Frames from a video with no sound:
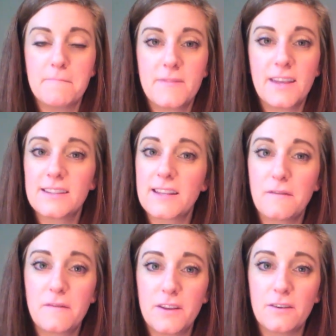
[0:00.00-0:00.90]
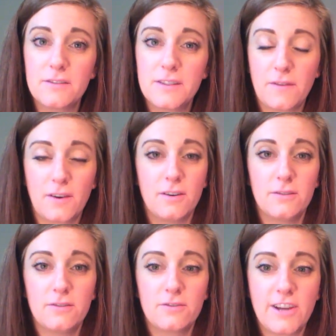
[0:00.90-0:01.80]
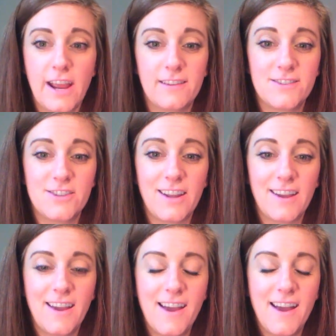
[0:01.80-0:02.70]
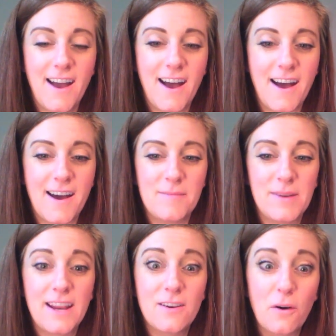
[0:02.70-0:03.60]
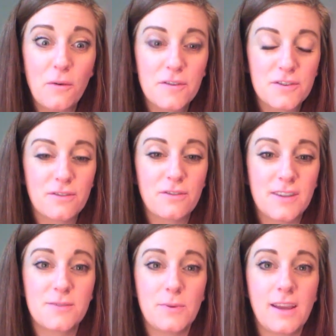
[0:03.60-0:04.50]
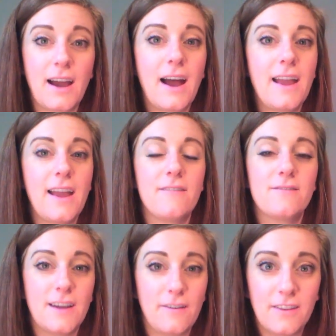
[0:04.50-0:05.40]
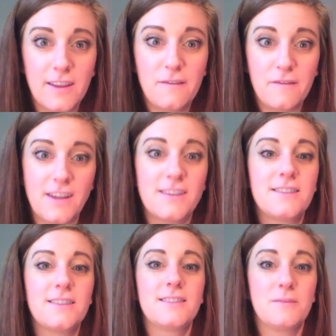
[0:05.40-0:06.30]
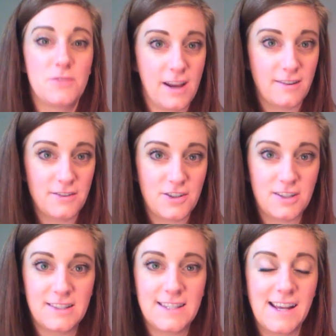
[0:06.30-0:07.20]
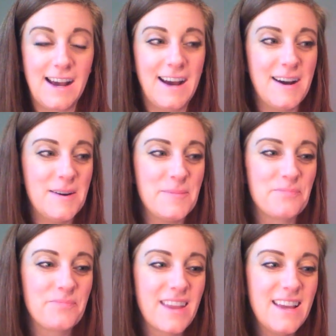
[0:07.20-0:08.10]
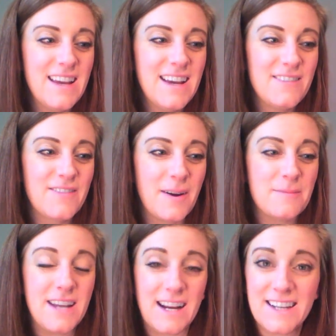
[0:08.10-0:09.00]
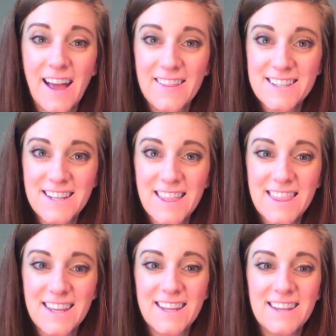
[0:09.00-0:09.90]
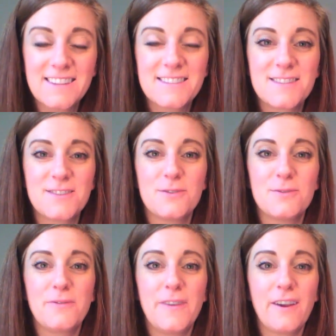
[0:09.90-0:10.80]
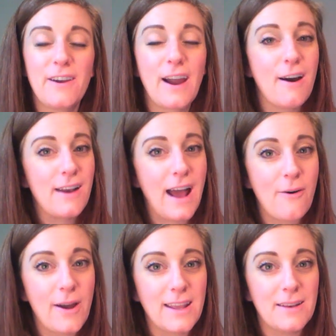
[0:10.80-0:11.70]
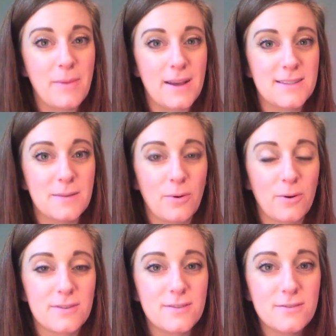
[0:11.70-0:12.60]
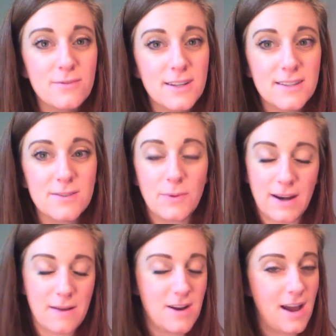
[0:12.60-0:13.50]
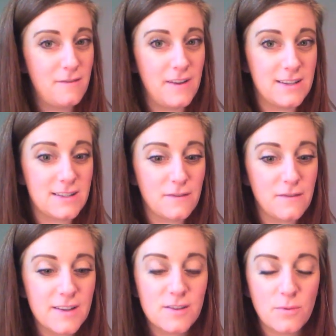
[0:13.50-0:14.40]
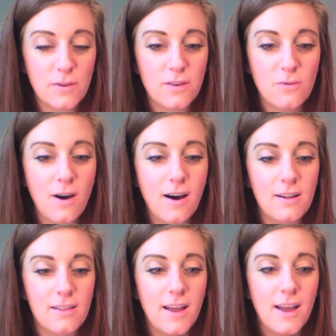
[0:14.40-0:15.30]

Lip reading: things that feel difficult or challenging. And I know for sure this week I have definitely faced some challenges from technology things to figuring out how I can best support students when I'm not face to face with you all,